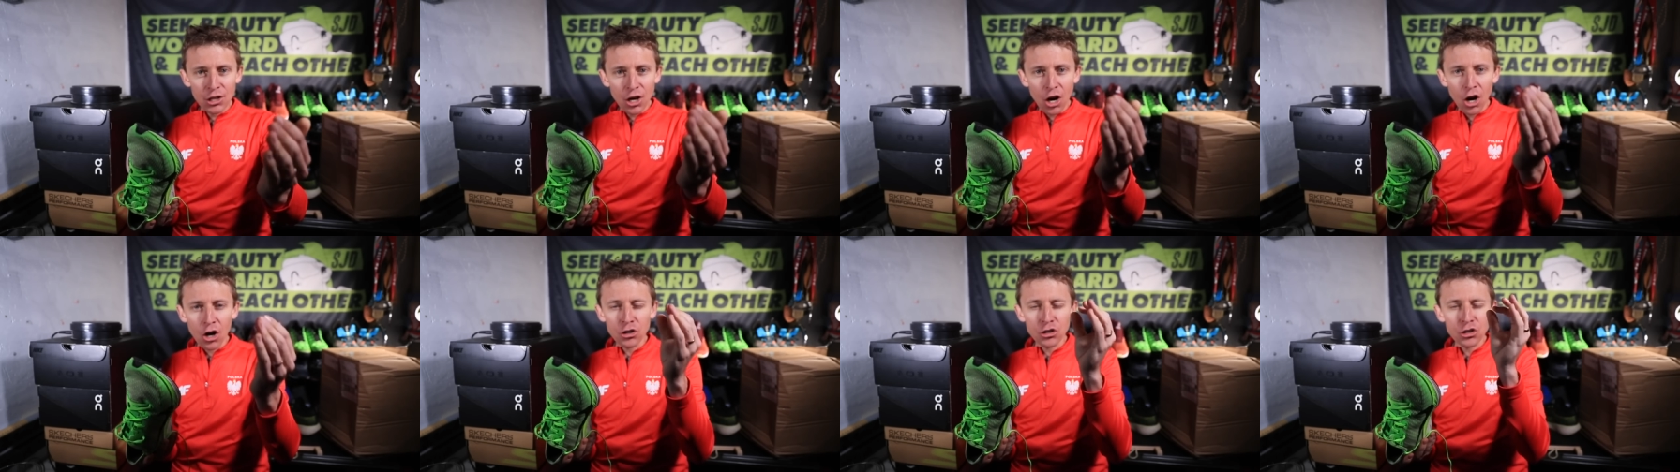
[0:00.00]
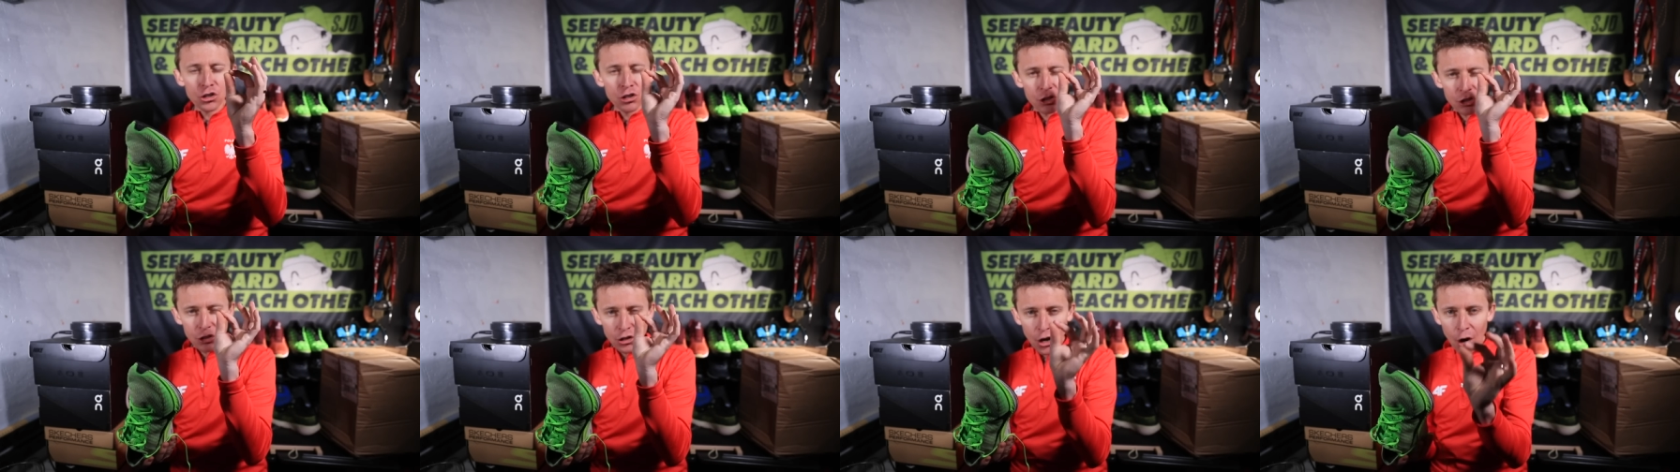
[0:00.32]
are
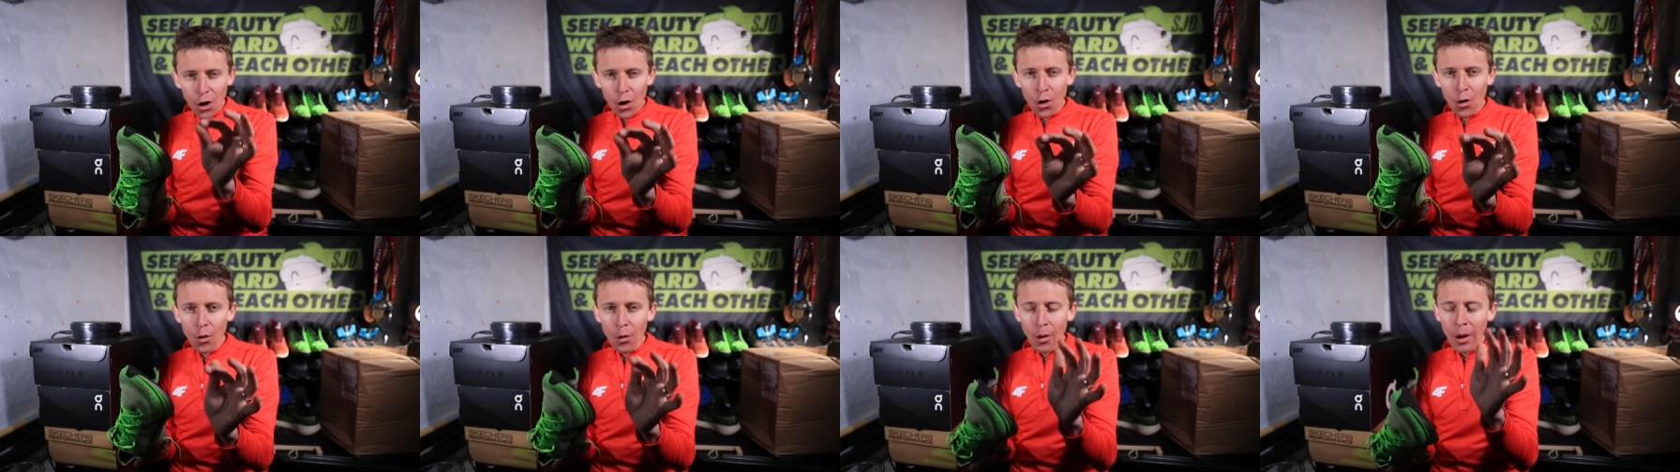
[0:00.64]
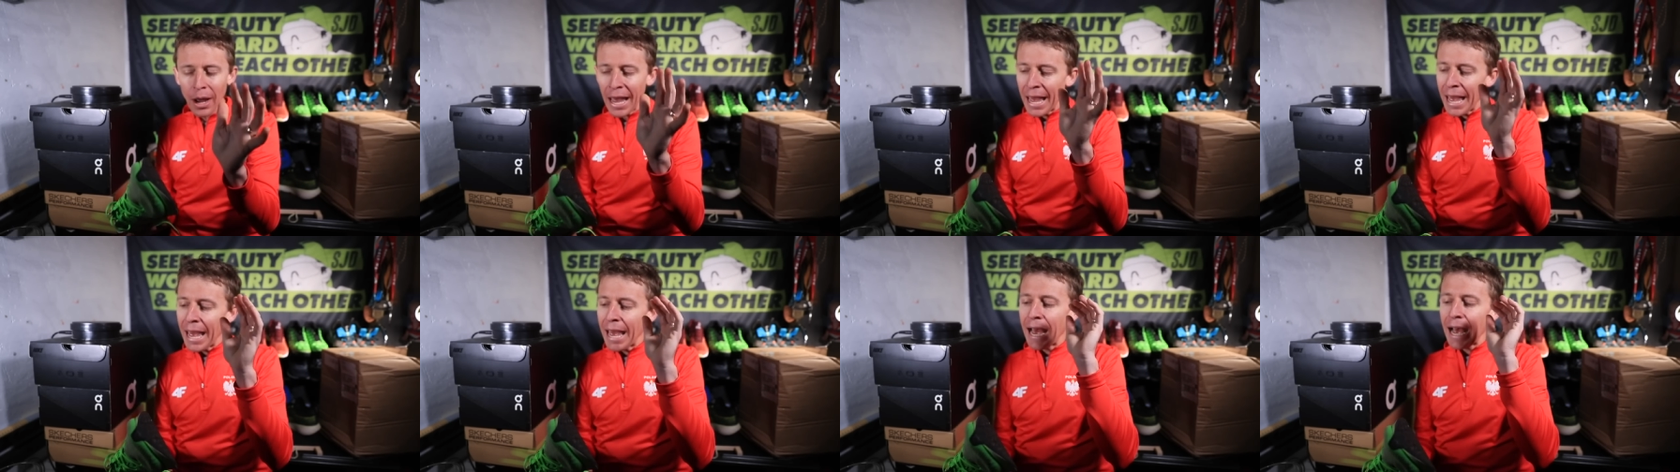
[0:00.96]

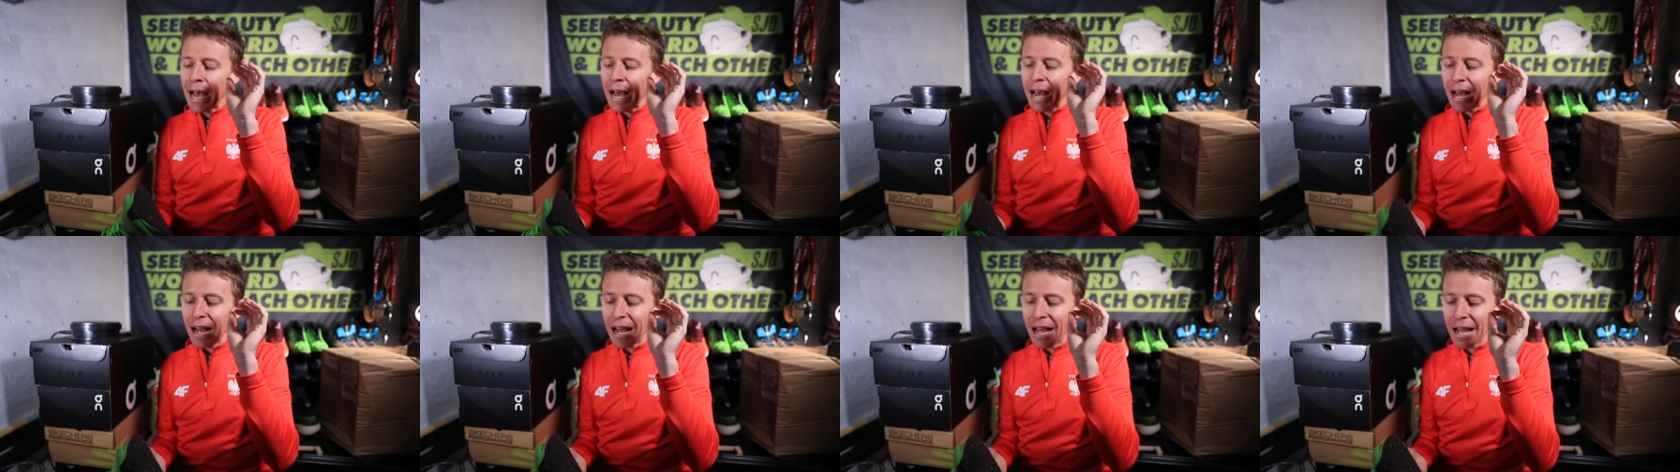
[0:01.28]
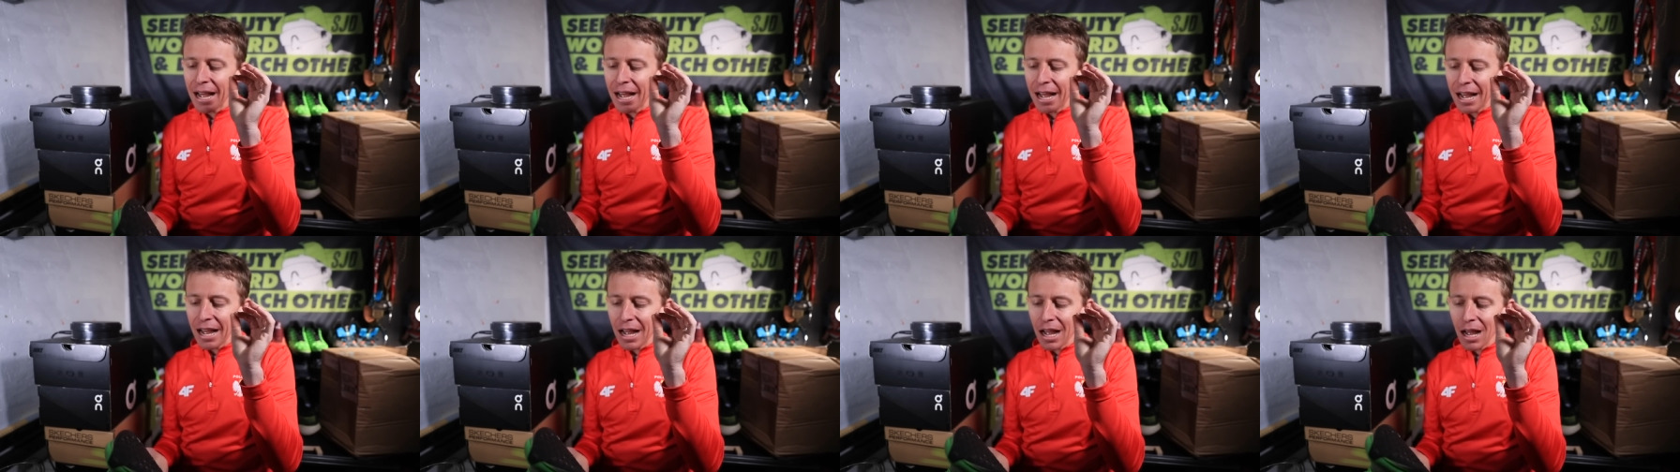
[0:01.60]
so
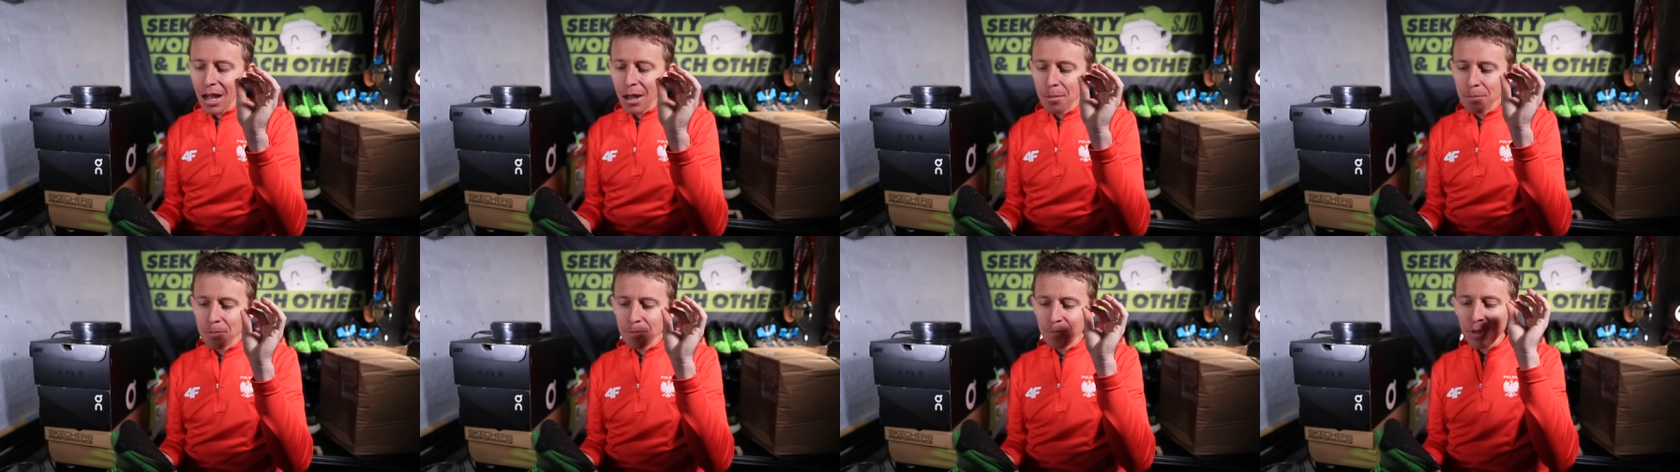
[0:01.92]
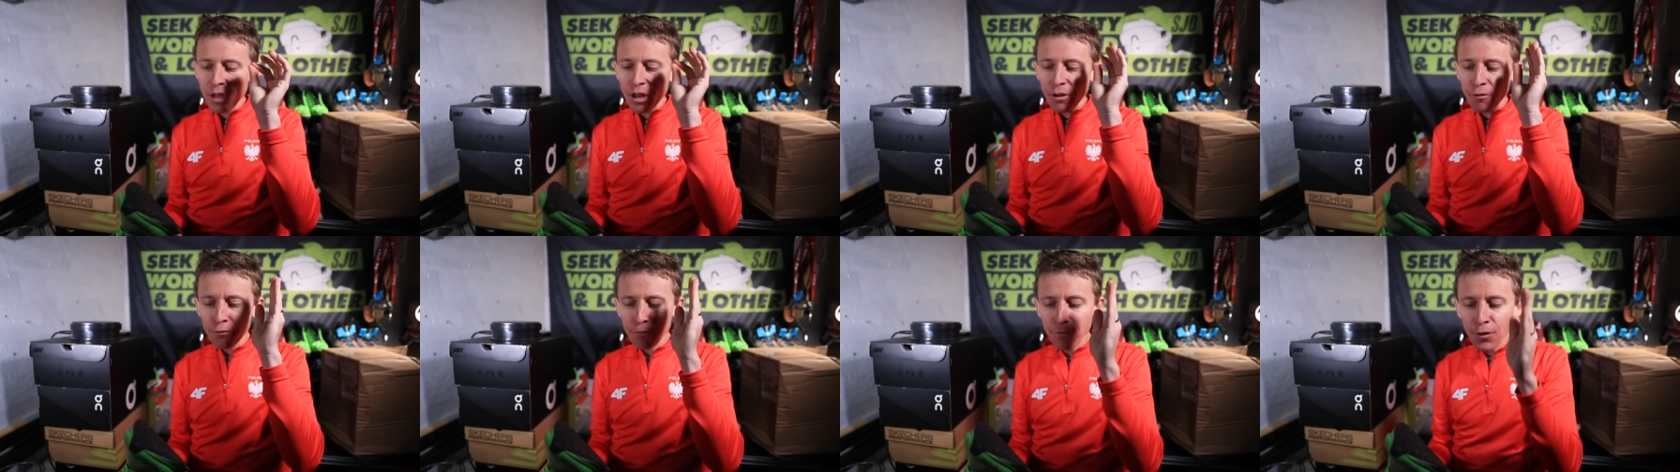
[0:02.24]
um,